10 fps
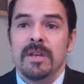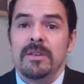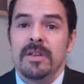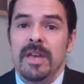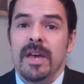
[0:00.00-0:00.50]

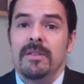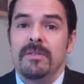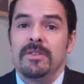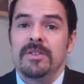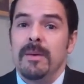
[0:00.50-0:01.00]
to
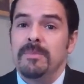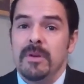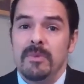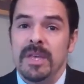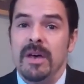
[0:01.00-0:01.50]
get the job
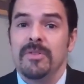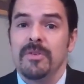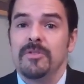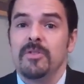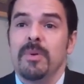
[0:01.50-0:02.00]
done without
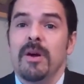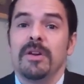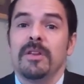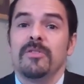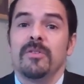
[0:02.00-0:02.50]
those two
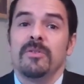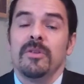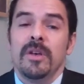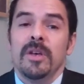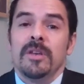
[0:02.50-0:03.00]
parties. So
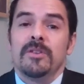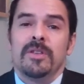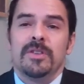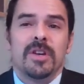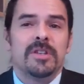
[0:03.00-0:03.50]

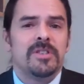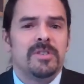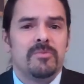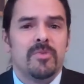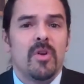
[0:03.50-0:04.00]
the
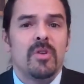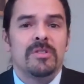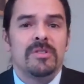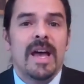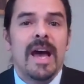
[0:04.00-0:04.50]
judge's role
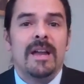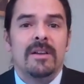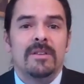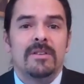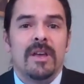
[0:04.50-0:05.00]
is
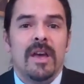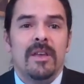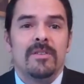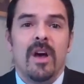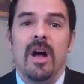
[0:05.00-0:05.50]
not
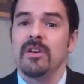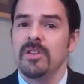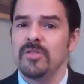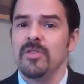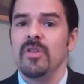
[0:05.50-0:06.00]
as
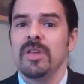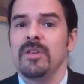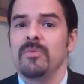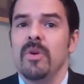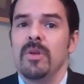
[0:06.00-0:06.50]
all-controlling
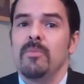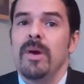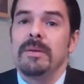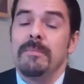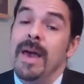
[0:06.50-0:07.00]
as one
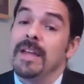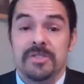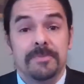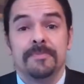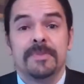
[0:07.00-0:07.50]
might
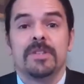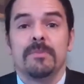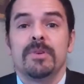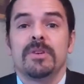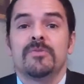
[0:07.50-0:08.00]
imagine. So the
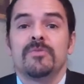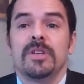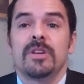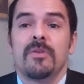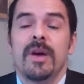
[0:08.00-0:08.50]
book is
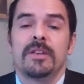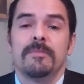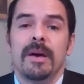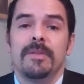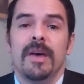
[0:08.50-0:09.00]
really correct
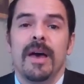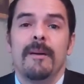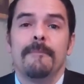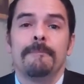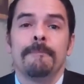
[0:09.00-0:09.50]
about
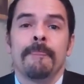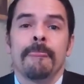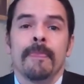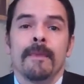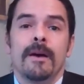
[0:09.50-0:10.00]
that.
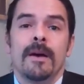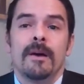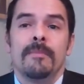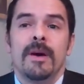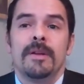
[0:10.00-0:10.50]

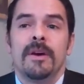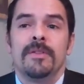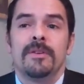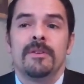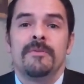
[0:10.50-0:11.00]

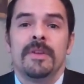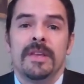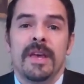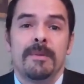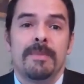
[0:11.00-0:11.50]
Another
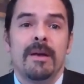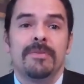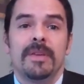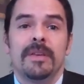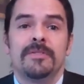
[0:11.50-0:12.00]
vignette
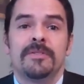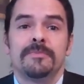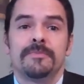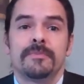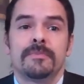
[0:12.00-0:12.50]
about this
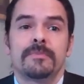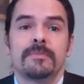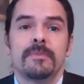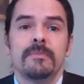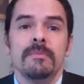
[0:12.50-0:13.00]

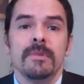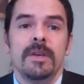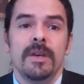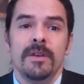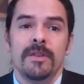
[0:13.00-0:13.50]

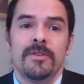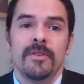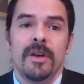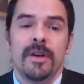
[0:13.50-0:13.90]
is